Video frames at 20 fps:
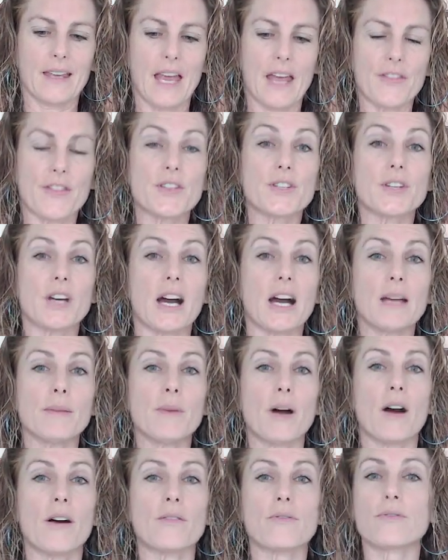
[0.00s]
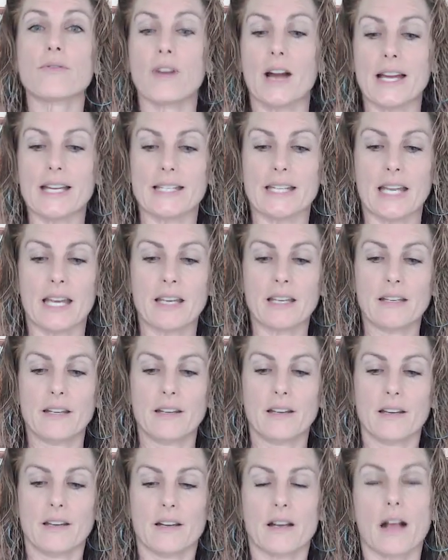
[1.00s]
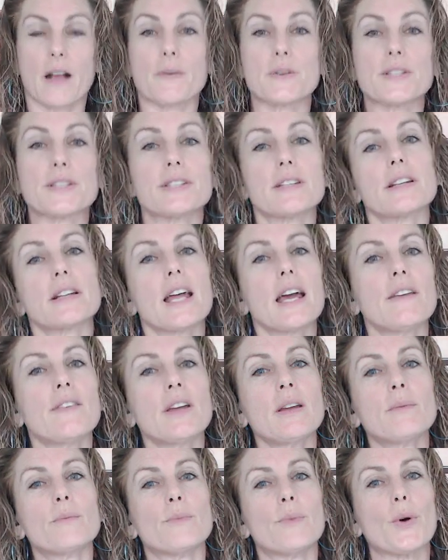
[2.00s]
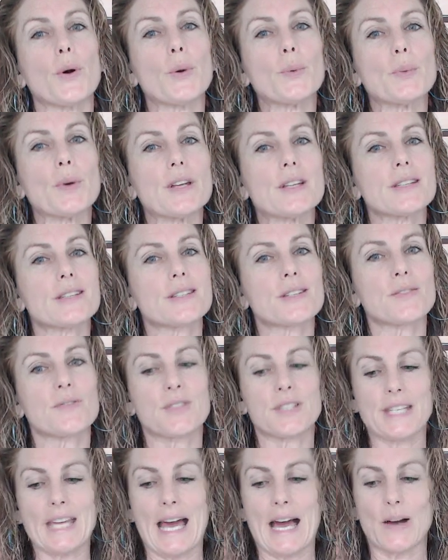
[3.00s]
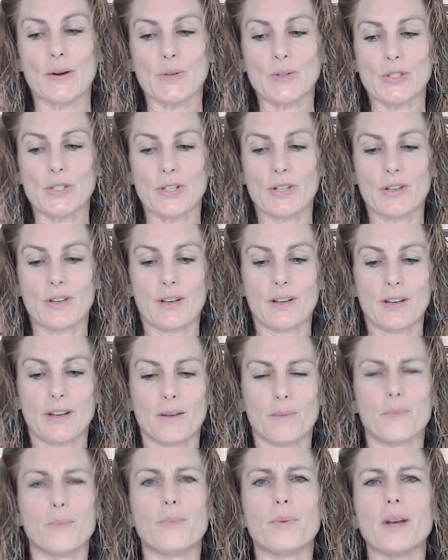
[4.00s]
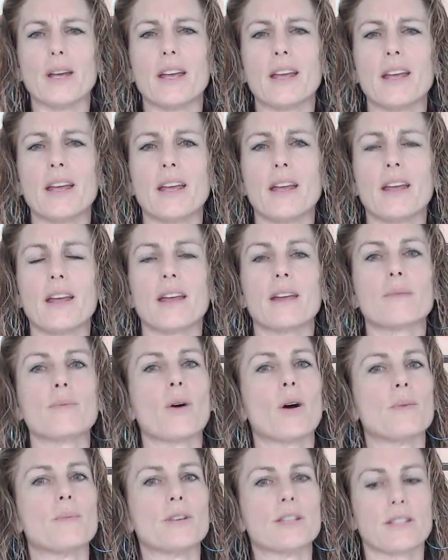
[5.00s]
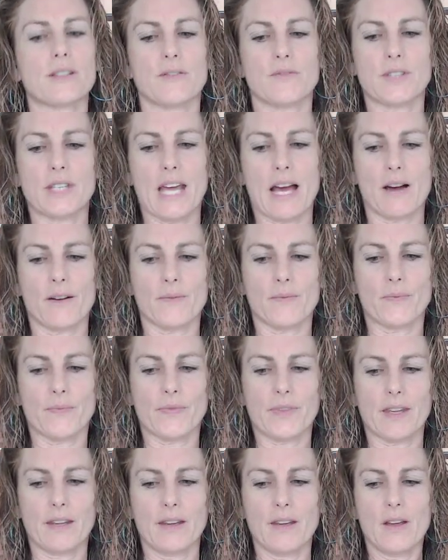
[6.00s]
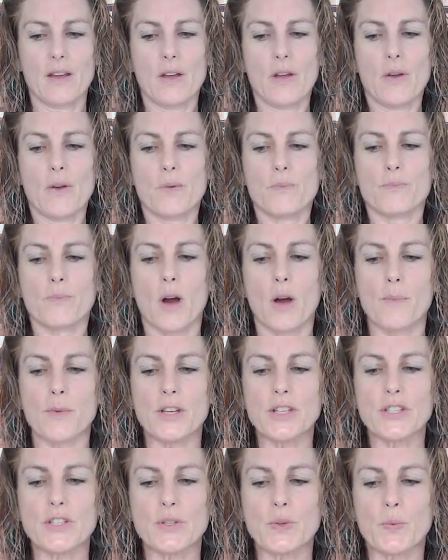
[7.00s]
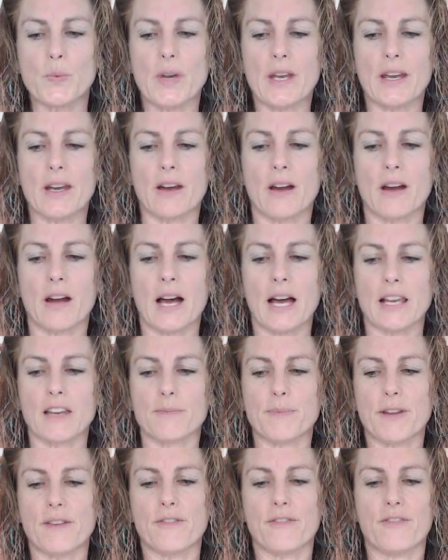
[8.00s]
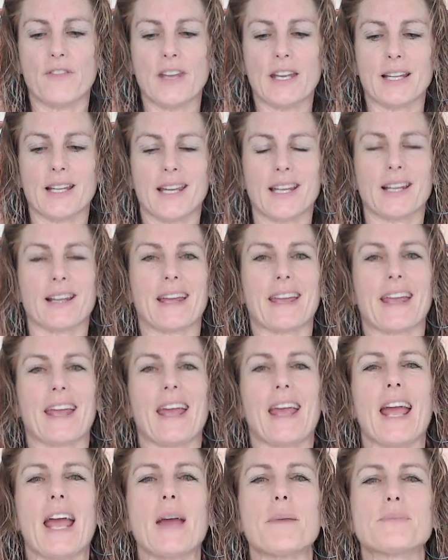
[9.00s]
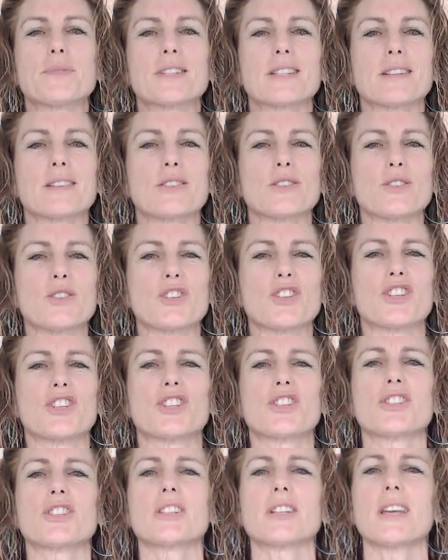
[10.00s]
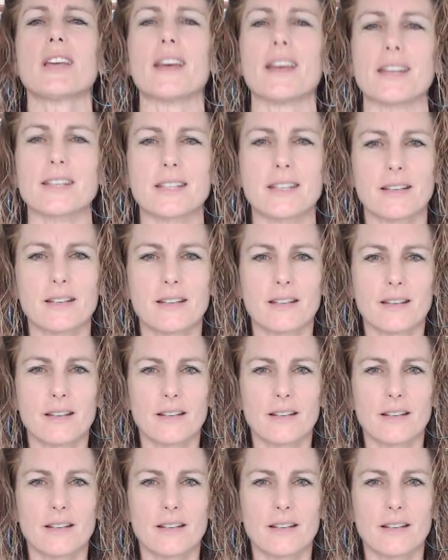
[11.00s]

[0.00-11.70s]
At the time of writing, I was still having moments of doubt, big moments of doubt. Moments where I'll have been feeling like absolute shit